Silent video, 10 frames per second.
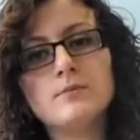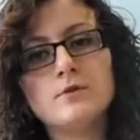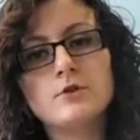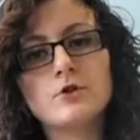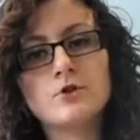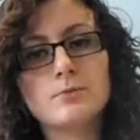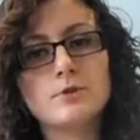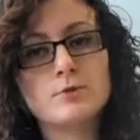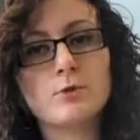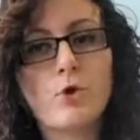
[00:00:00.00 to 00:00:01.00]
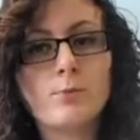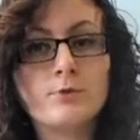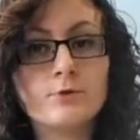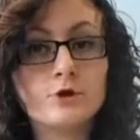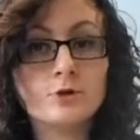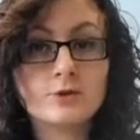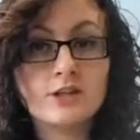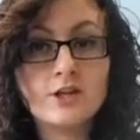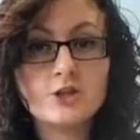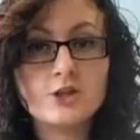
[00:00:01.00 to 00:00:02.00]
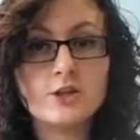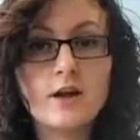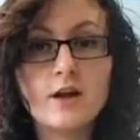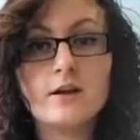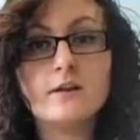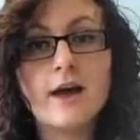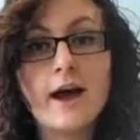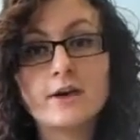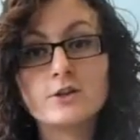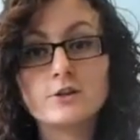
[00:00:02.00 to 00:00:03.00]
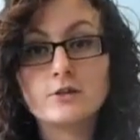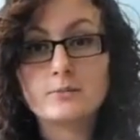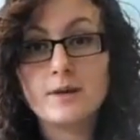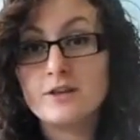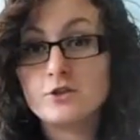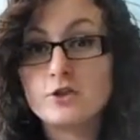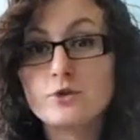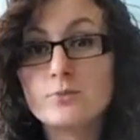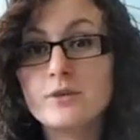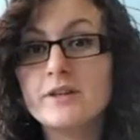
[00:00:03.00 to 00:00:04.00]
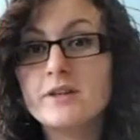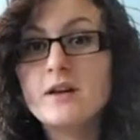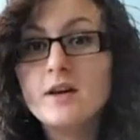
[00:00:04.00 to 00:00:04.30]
the script is more open for interpretation, and the actor may interpret